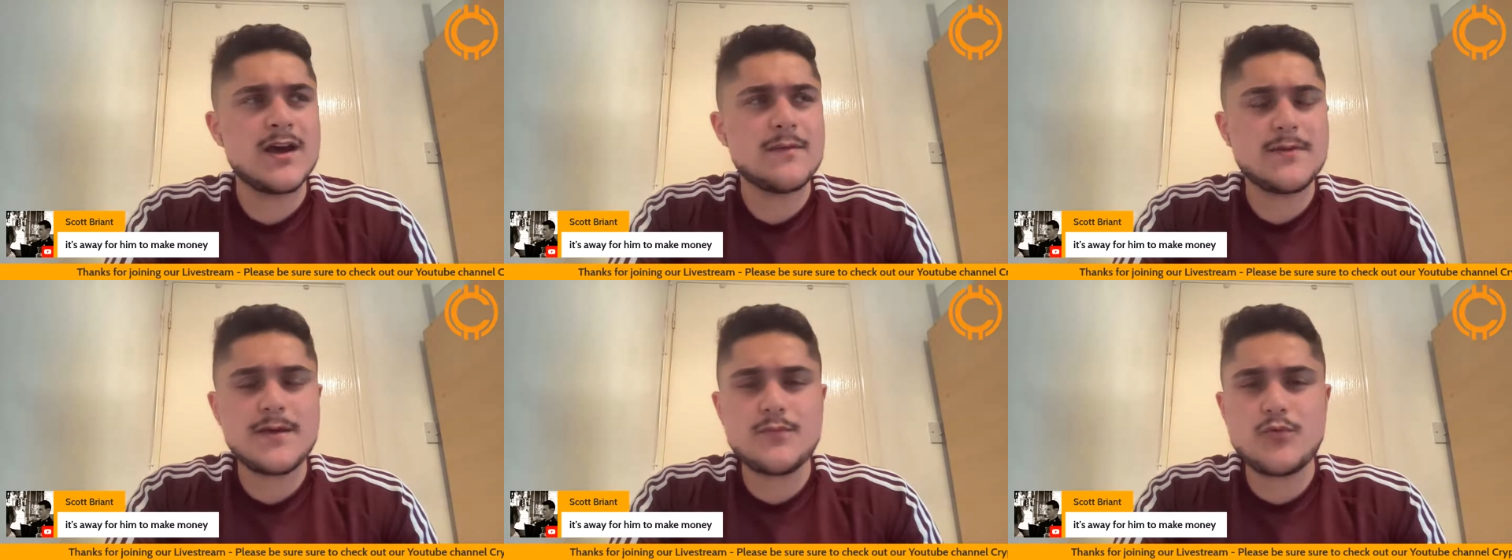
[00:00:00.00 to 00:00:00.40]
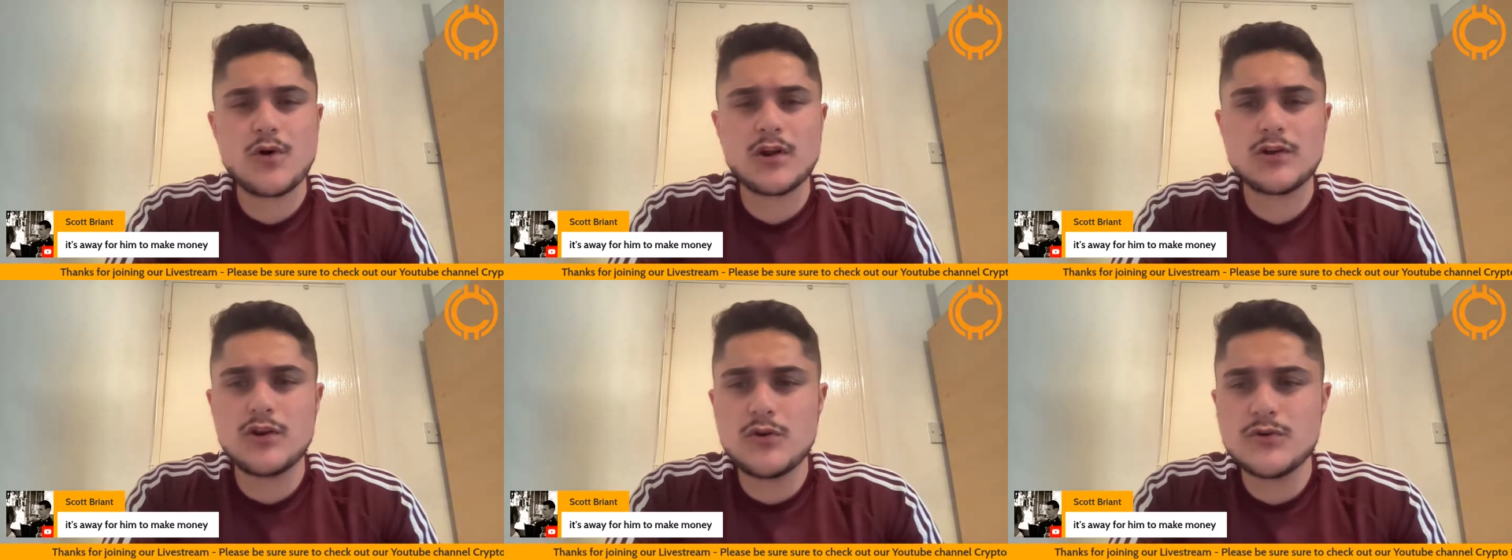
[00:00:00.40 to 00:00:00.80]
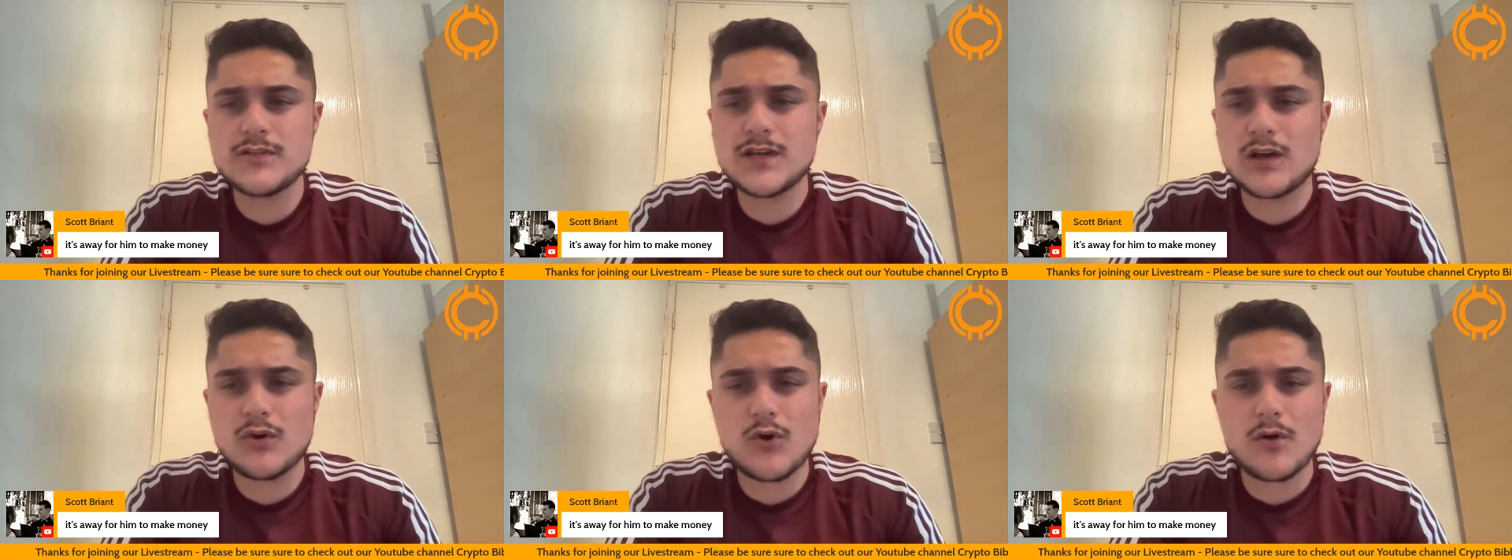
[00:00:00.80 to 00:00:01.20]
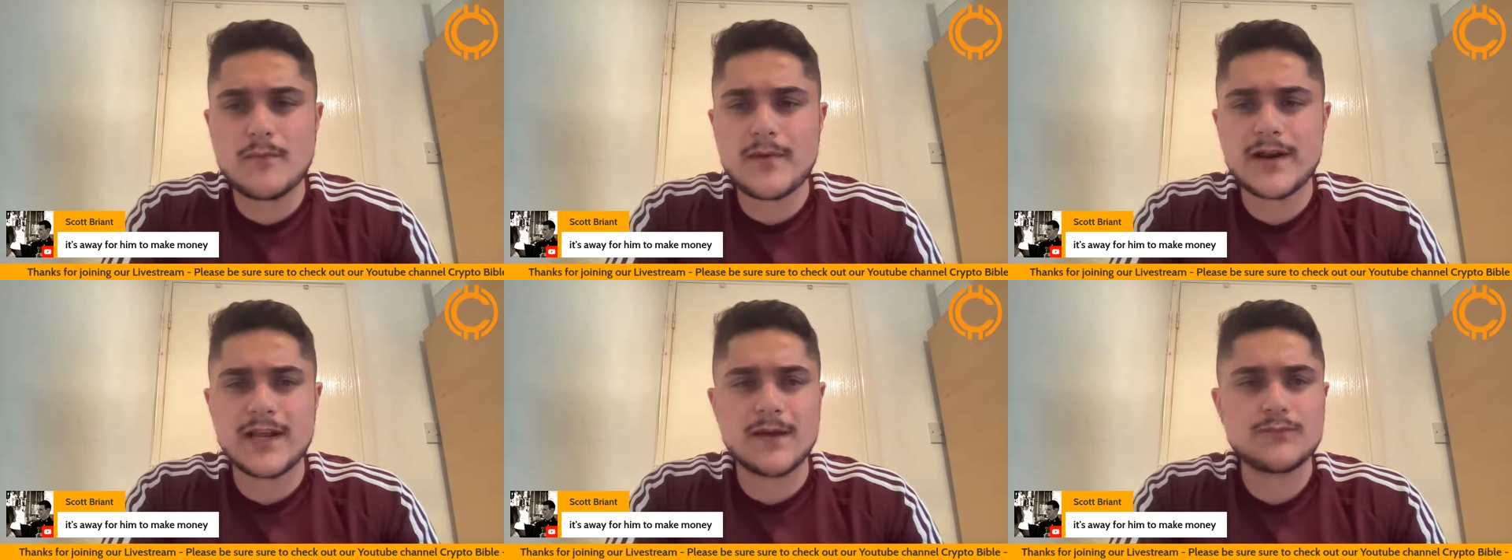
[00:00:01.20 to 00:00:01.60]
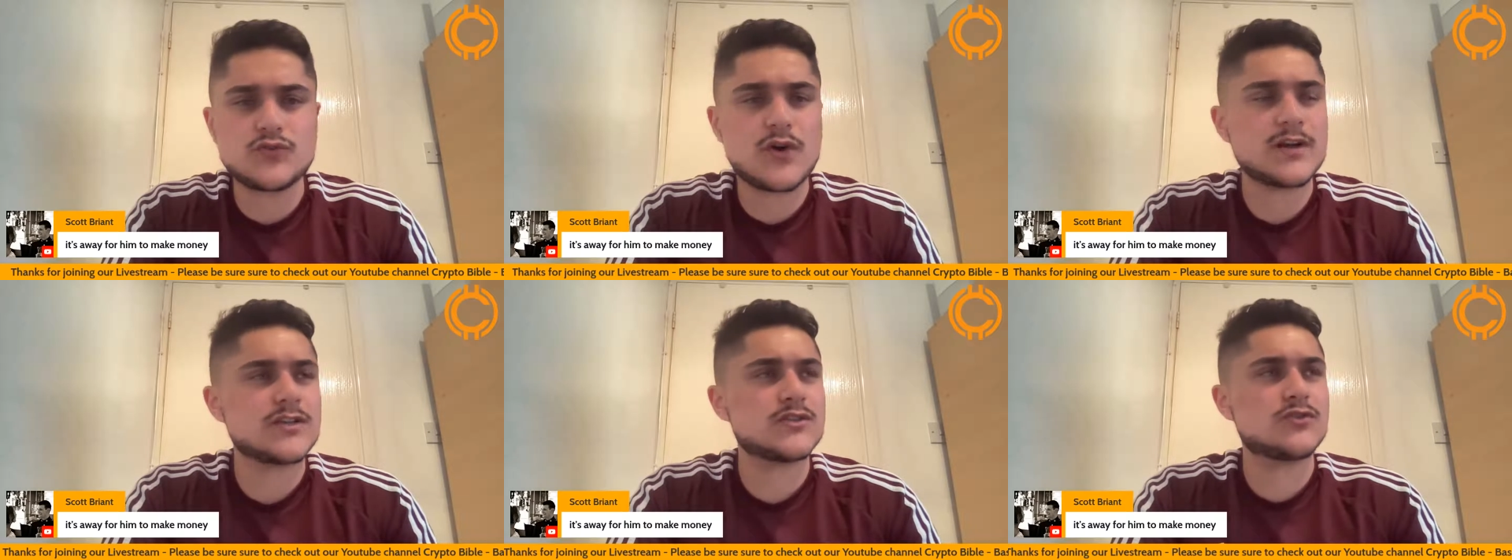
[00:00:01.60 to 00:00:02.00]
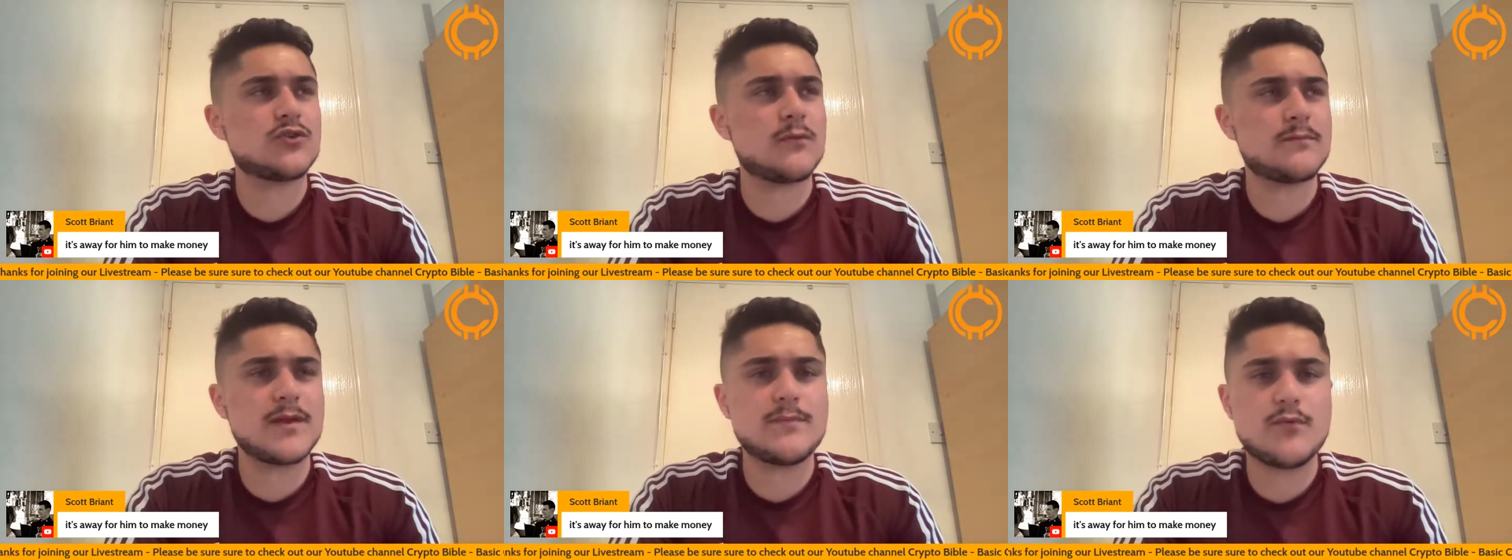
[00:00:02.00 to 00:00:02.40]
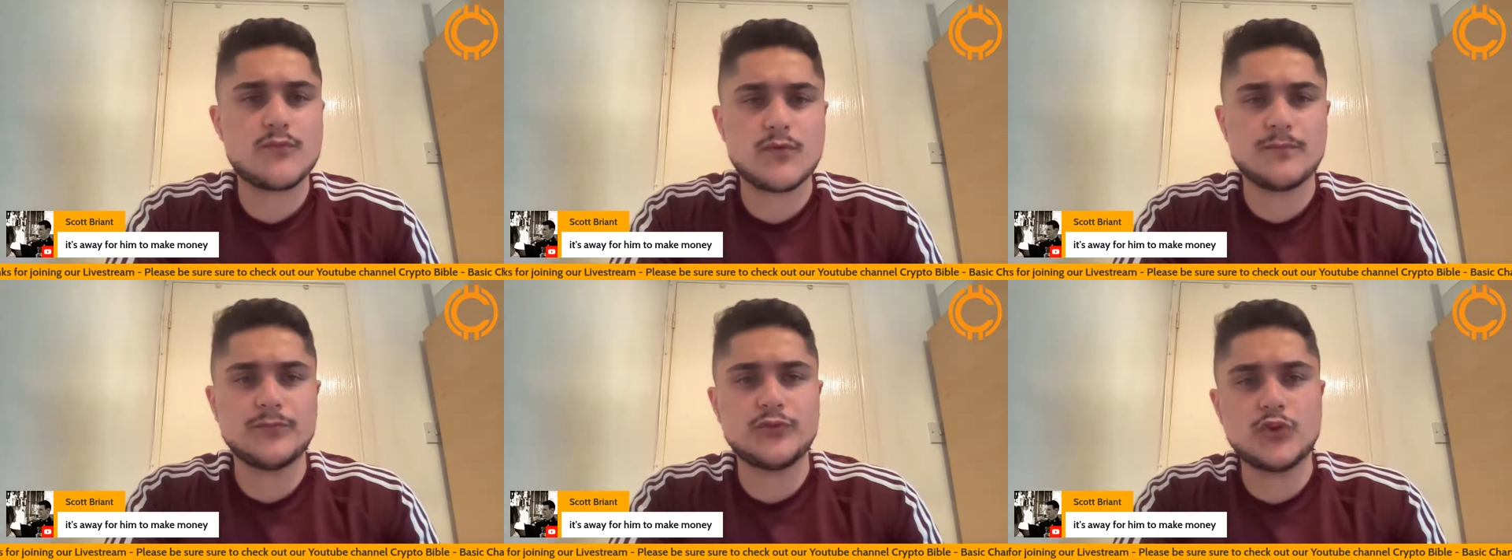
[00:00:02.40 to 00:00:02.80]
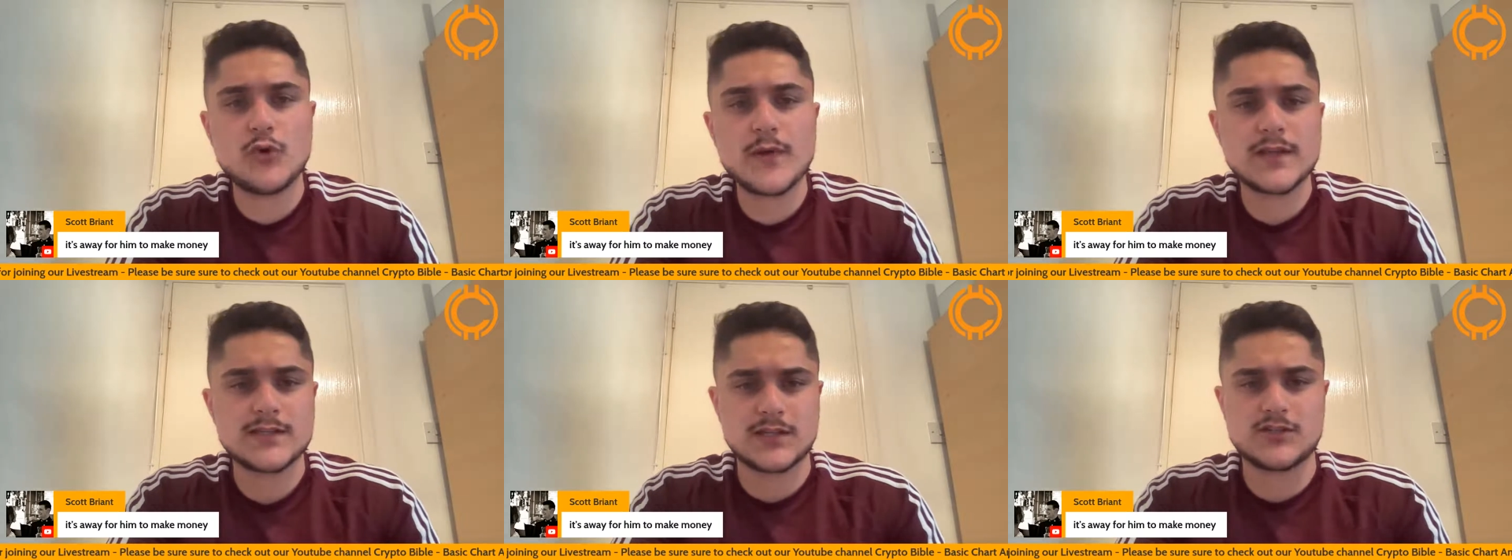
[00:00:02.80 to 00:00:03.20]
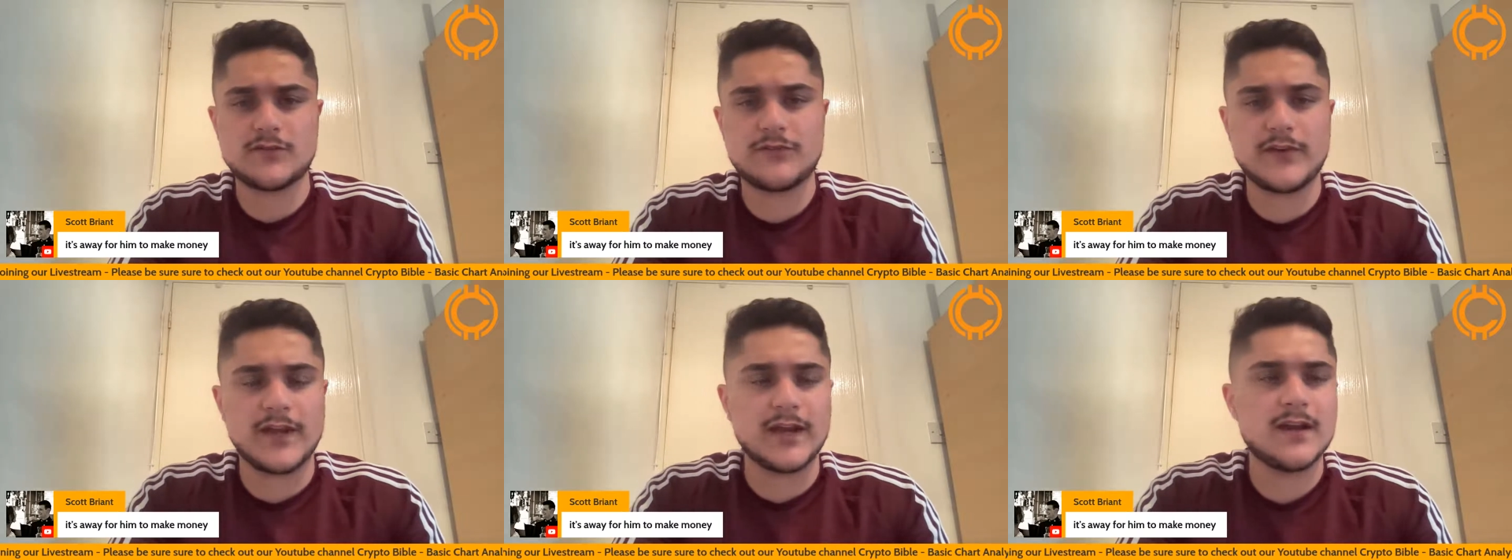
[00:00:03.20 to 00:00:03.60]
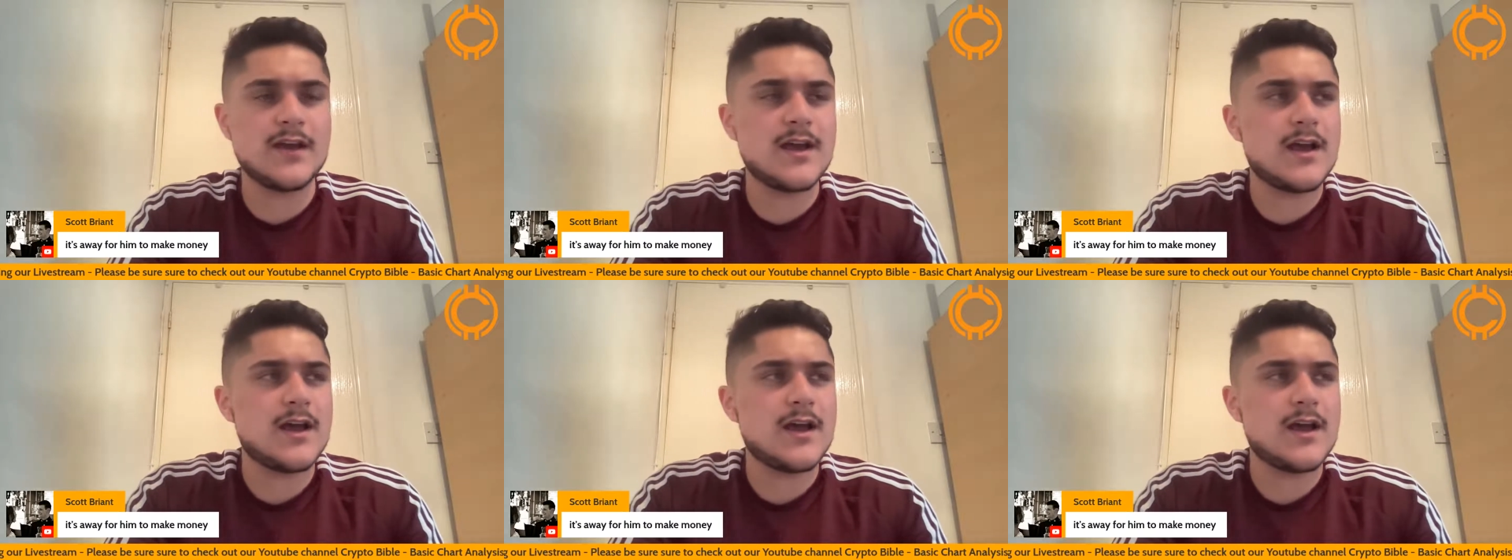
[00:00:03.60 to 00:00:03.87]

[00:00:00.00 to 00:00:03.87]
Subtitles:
People are losing a lot of money. I'm trying to stop people from doing such a thing.